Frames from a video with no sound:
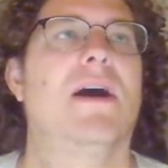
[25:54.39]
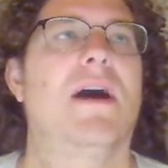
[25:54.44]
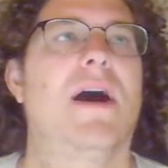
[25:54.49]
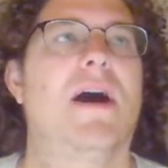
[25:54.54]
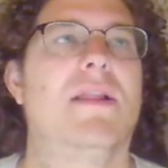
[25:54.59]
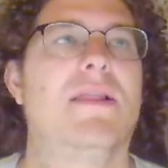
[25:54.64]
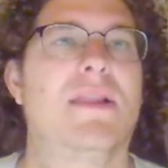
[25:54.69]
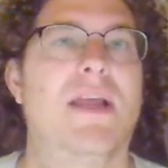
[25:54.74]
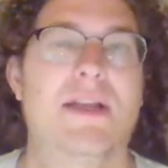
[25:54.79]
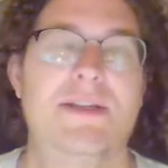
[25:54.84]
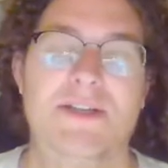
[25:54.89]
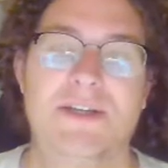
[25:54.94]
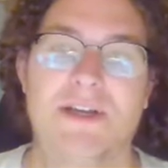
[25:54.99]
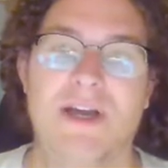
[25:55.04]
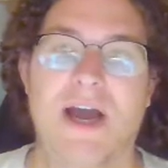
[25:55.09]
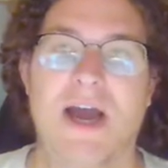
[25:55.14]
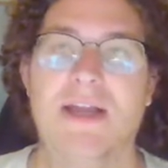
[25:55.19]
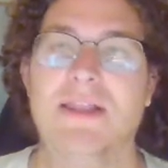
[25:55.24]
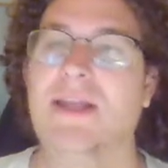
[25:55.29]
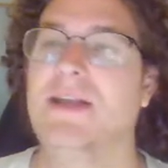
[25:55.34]

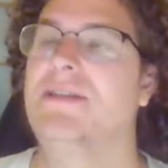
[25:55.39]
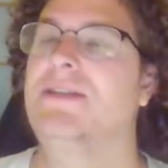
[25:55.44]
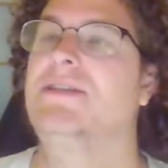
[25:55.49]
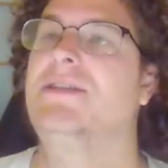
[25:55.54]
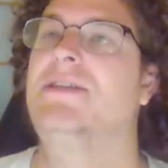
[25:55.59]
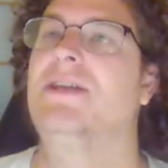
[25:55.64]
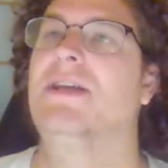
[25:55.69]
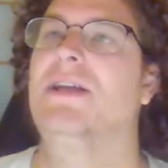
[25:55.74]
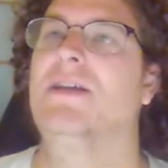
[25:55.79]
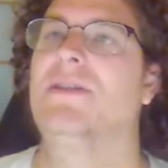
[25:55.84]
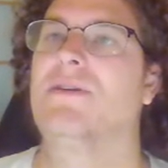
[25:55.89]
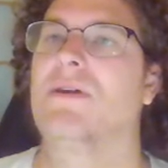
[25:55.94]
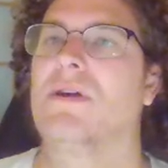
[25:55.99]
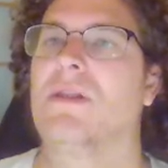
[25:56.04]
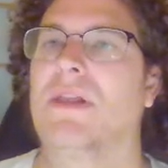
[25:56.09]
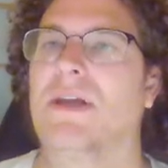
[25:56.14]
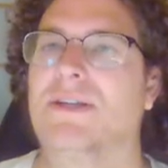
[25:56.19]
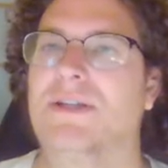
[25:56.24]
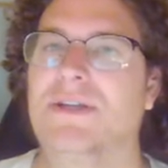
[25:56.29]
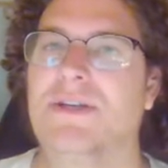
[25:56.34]
I'd like to see either a
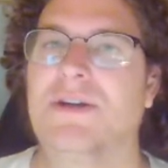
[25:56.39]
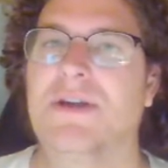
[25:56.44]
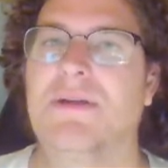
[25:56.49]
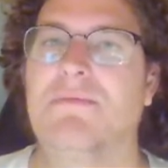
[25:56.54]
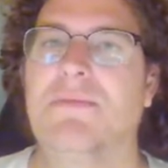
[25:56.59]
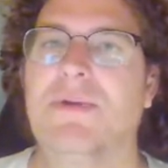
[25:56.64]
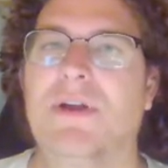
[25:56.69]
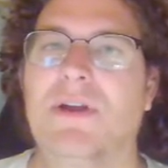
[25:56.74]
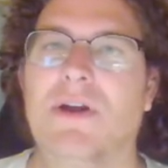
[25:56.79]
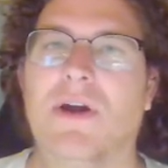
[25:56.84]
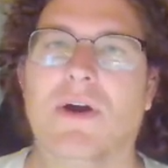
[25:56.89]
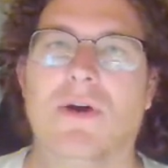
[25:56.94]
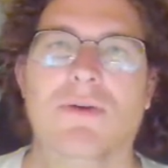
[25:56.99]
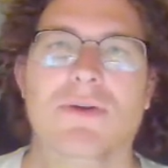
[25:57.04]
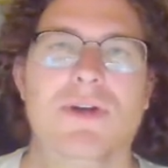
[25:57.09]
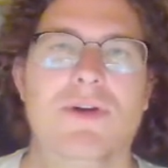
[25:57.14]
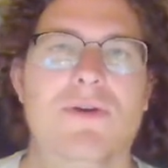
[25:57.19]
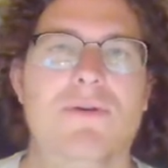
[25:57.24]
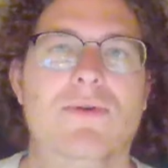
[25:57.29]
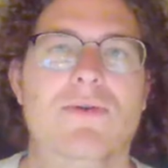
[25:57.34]
legendary
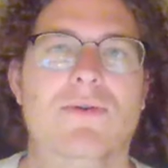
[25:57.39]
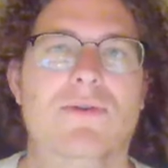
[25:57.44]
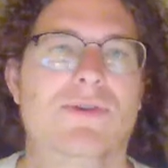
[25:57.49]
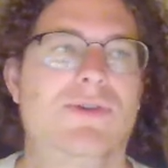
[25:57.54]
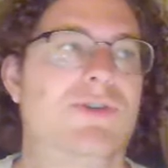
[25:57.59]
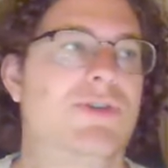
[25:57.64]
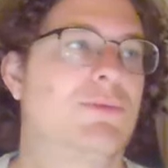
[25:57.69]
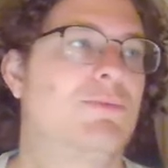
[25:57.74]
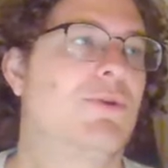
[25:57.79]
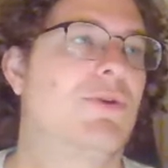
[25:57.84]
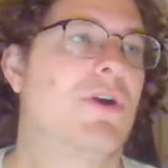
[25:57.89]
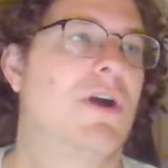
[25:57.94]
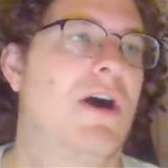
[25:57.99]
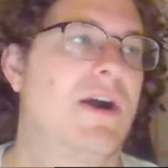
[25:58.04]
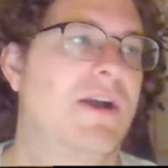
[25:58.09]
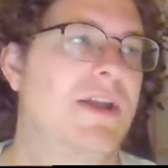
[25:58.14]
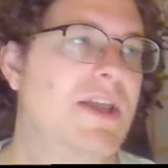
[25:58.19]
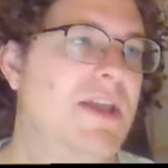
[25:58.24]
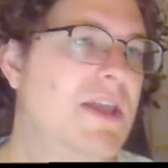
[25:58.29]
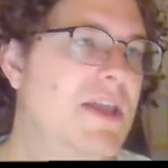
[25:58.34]
Mikoto or
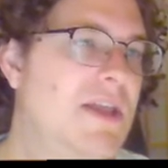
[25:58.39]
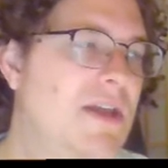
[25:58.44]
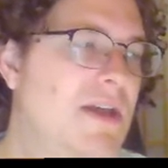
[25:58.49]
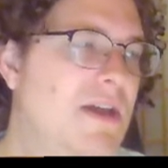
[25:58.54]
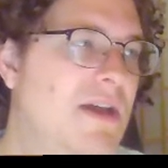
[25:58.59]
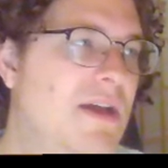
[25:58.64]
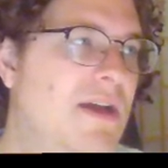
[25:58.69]
Sumeragi.